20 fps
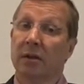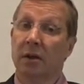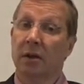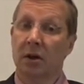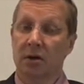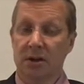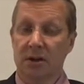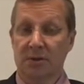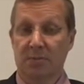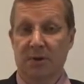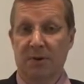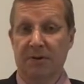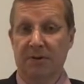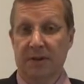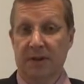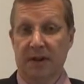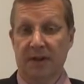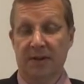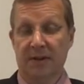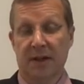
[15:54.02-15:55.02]
Locksmith
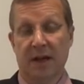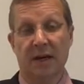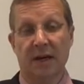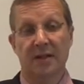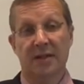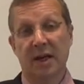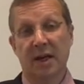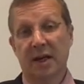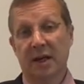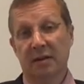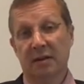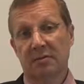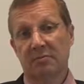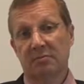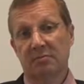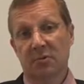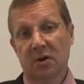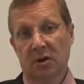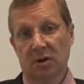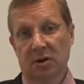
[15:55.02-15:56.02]
these days, they
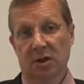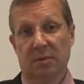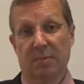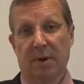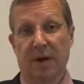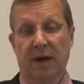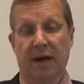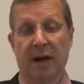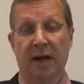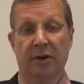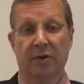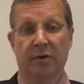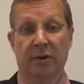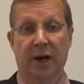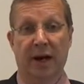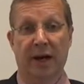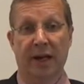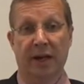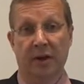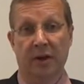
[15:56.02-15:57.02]
cost about
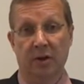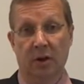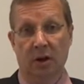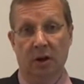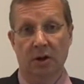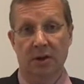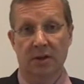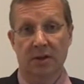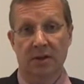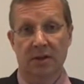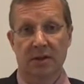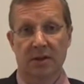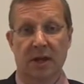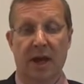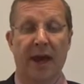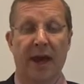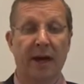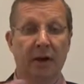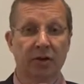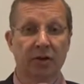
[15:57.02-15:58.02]
$180.
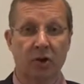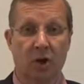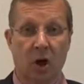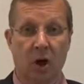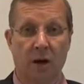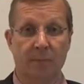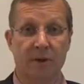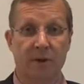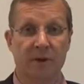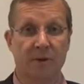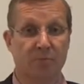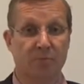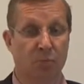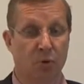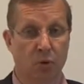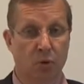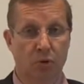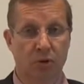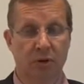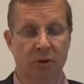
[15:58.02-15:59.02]
Our time is
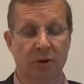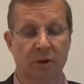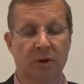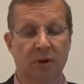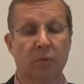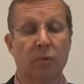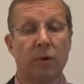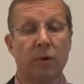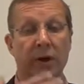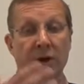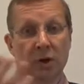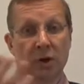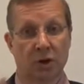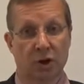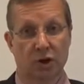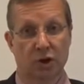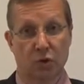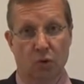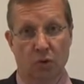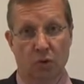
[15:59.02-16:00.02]
important. We are not
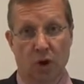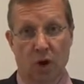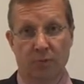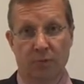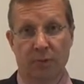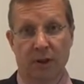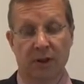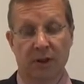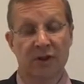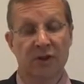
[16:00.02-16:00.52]
a door opening